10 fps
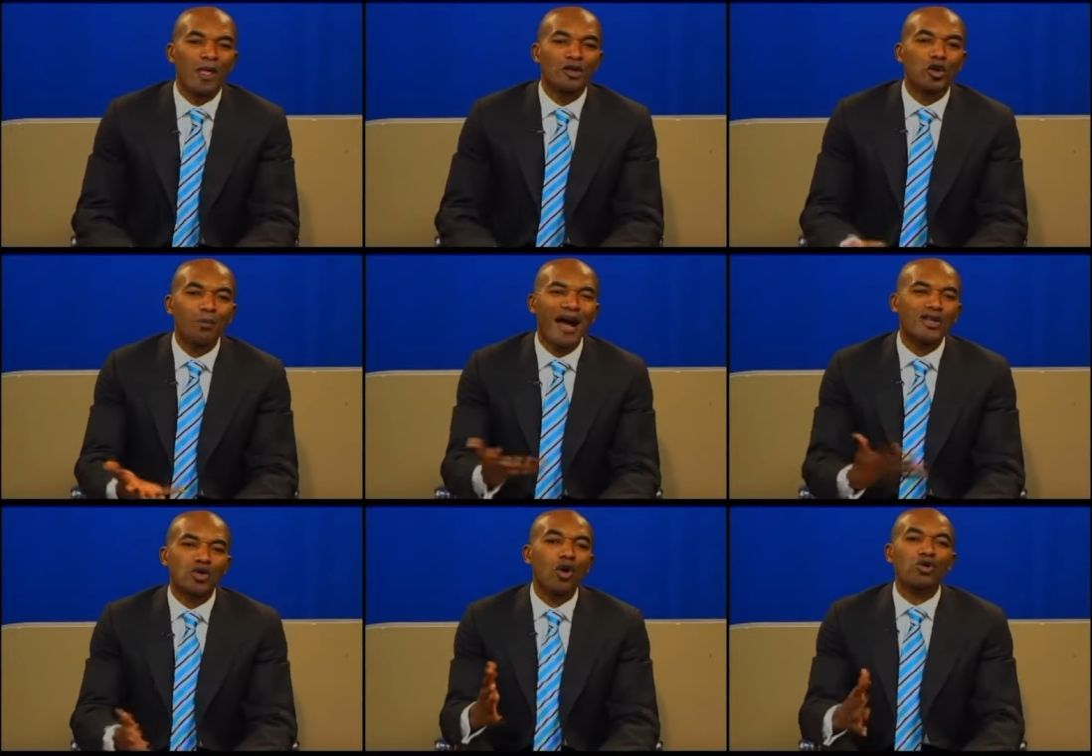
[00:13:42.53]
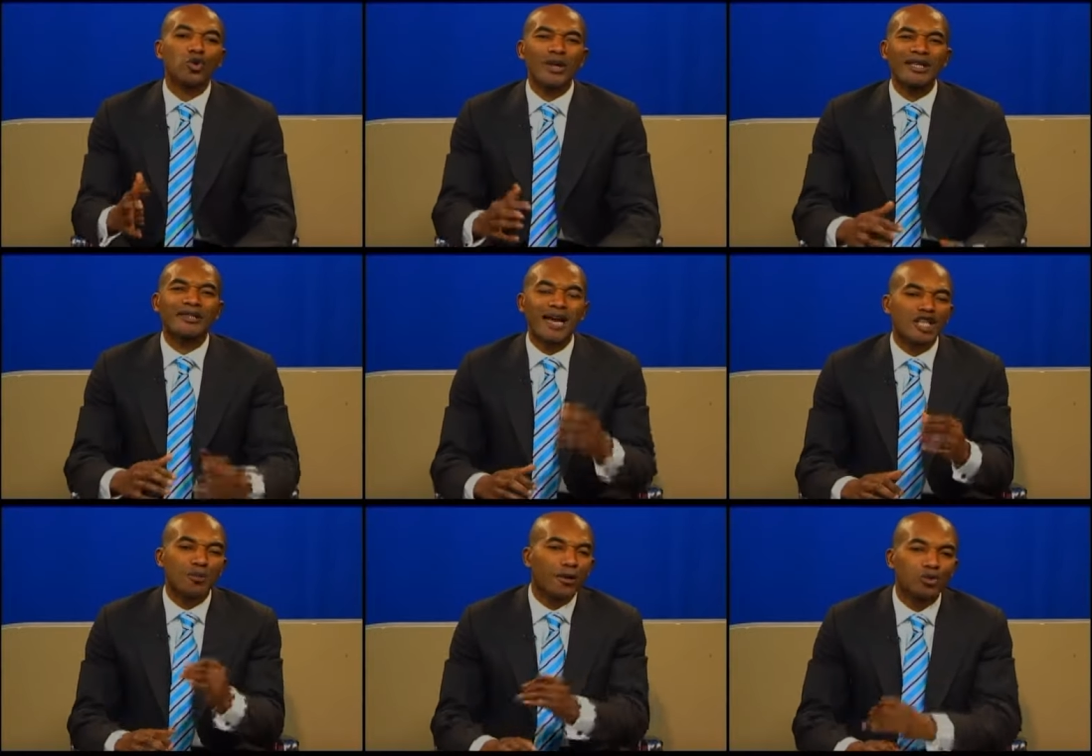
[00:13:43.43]
So by so doing, that
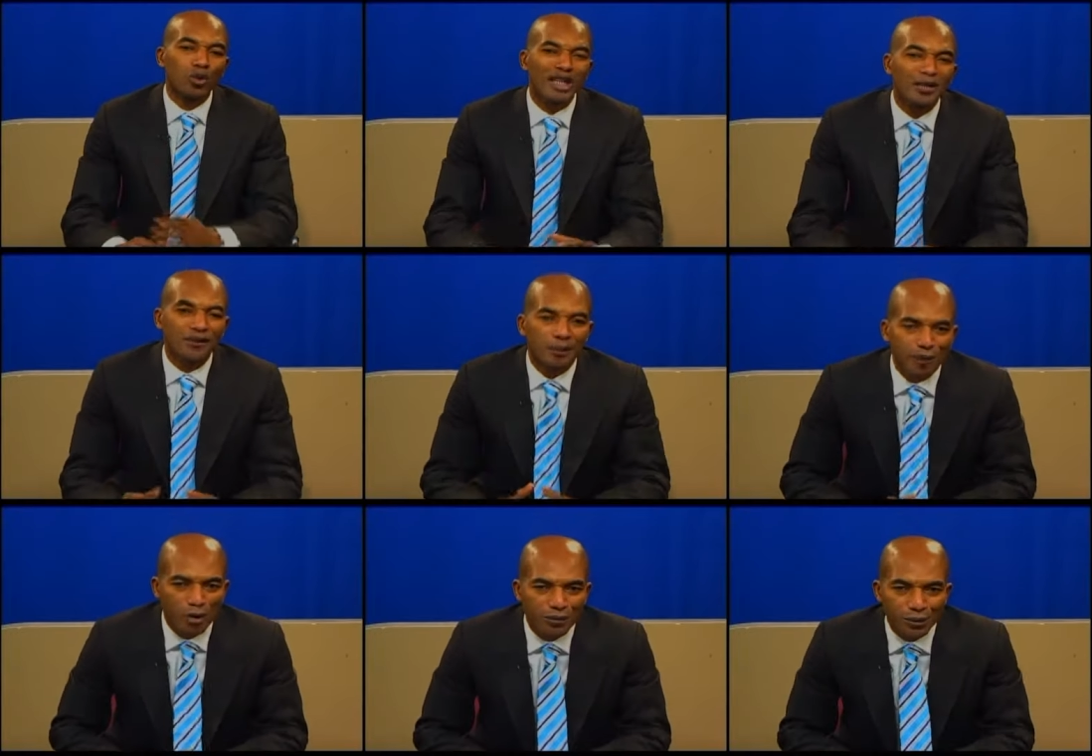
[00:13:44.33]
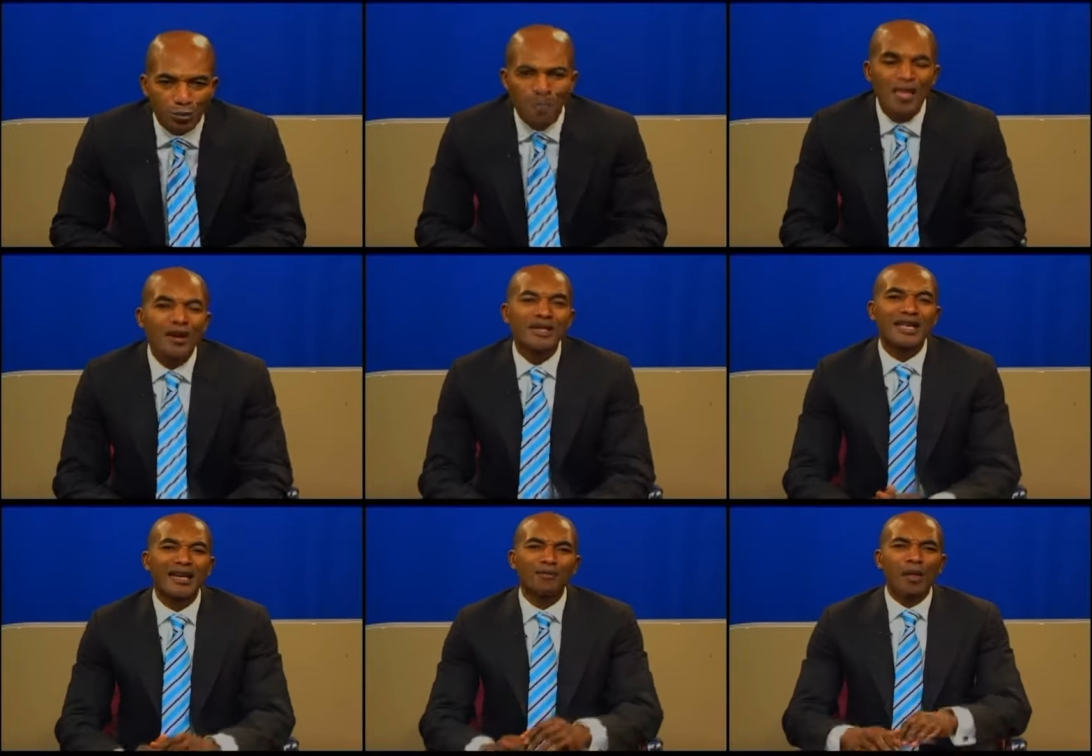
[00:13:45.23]
spirit will lift up of you. You
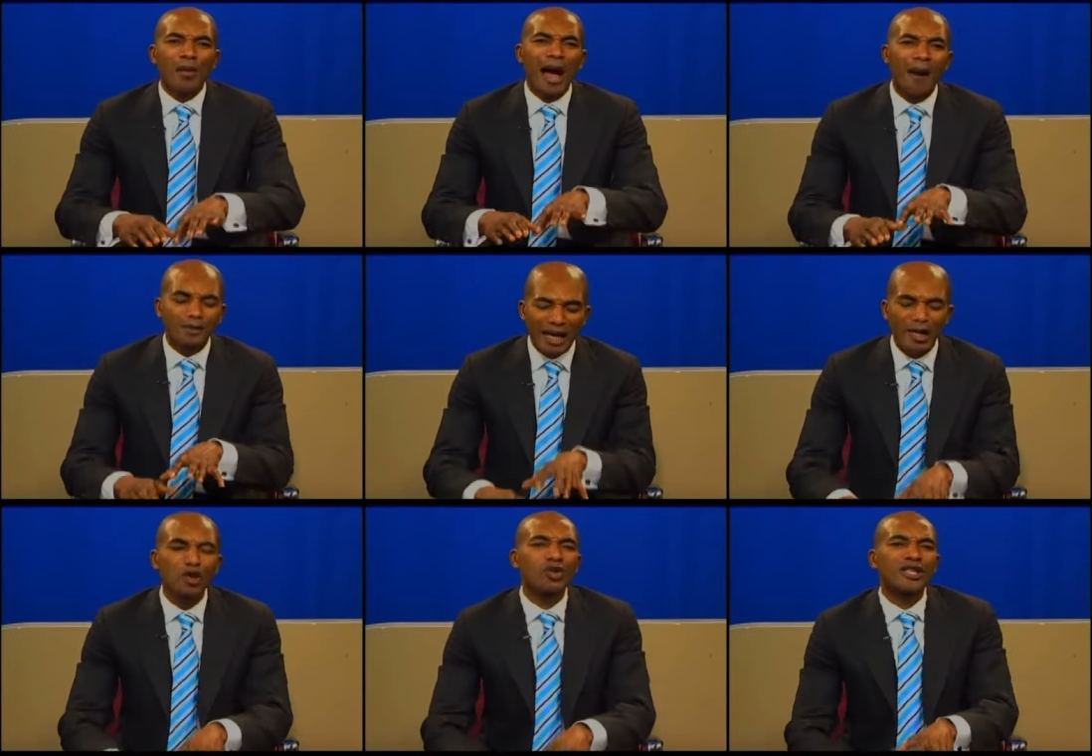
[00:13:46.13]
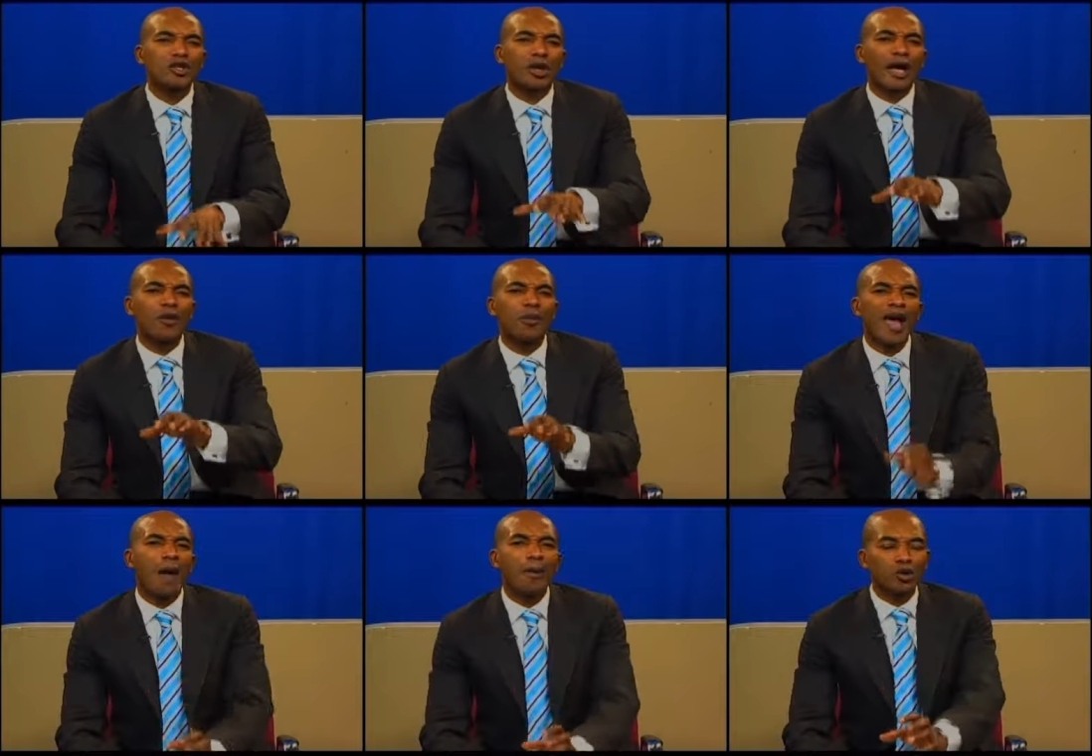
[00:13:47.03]
say, I'm telling you this so that you'll be
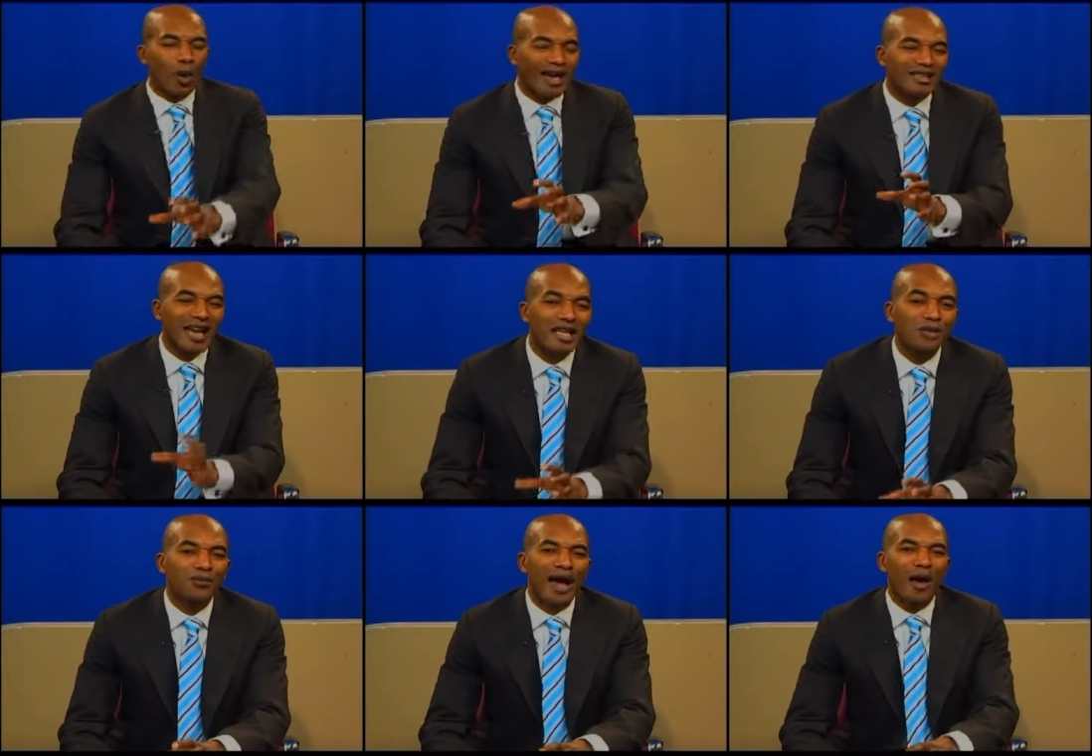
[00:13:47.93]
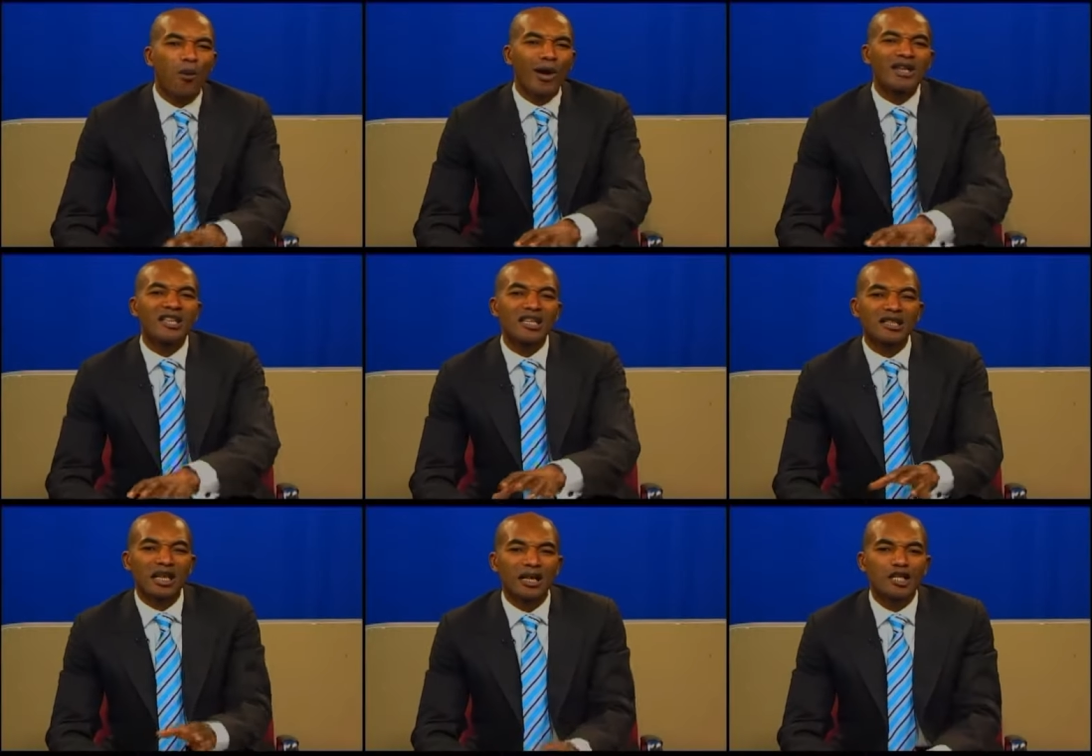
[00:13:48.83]
able to identify when these
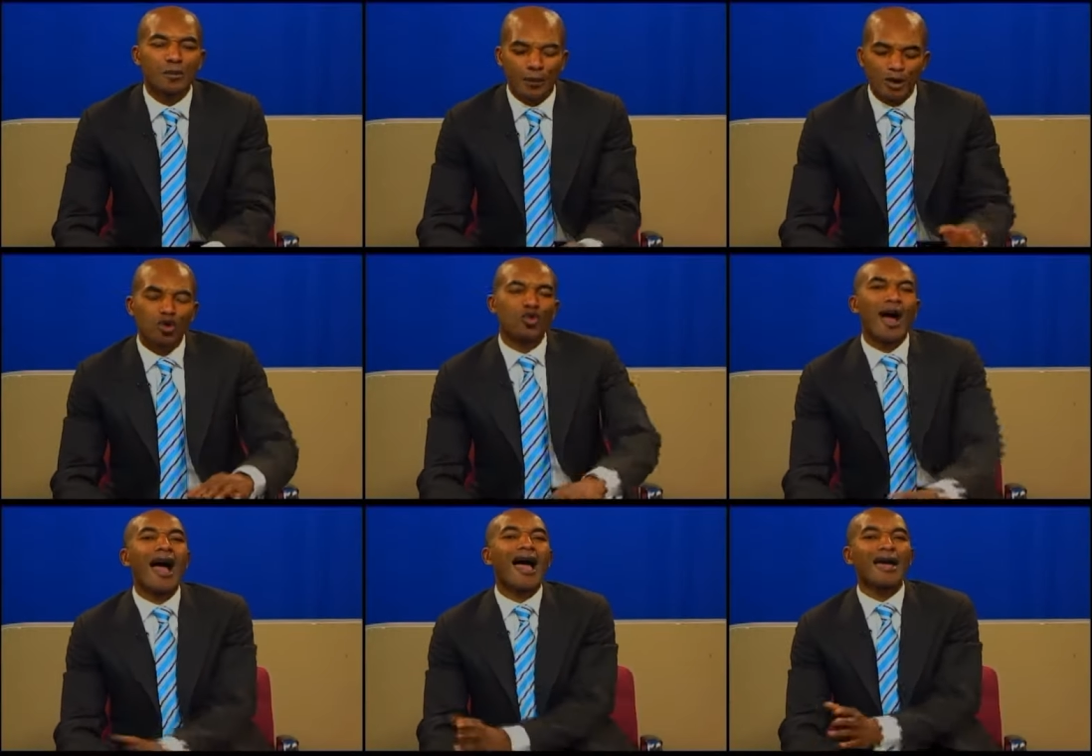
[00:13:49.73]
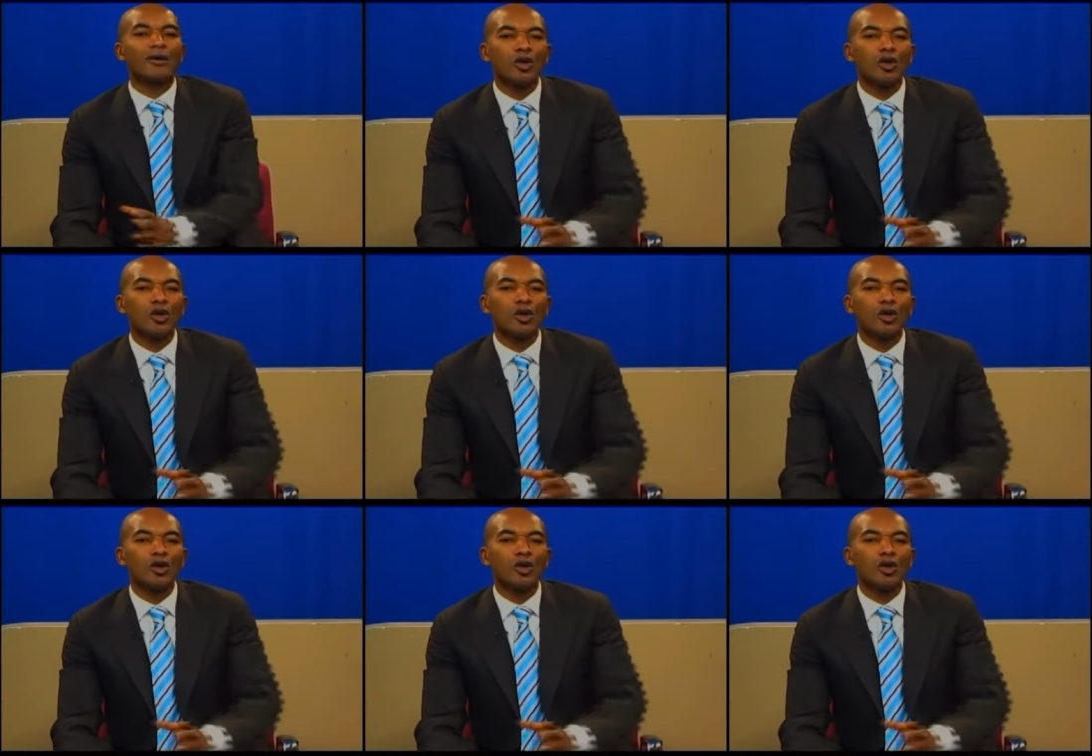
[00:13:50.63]
kind of spirits try